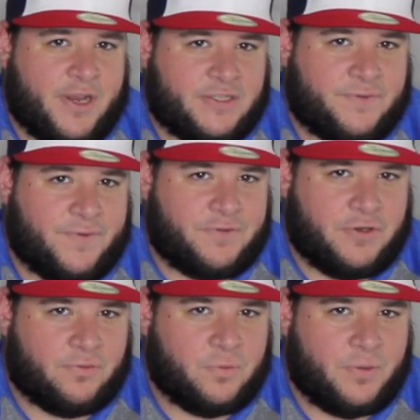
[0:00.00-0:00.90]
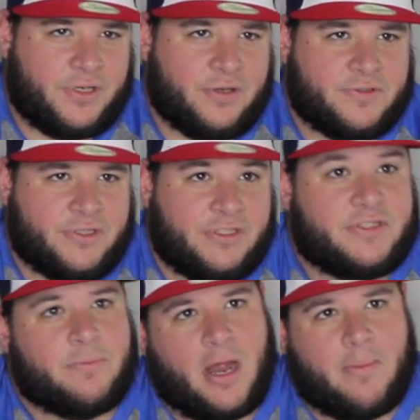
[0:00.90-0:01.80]
next 15 or 20 years, at
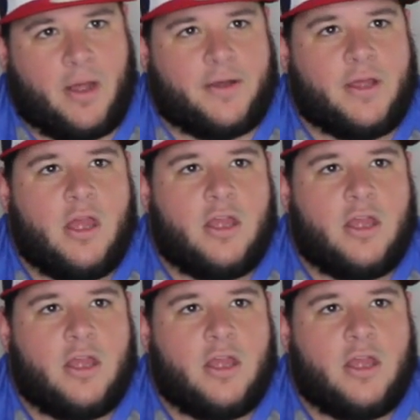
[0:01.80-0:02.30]
least in my mind,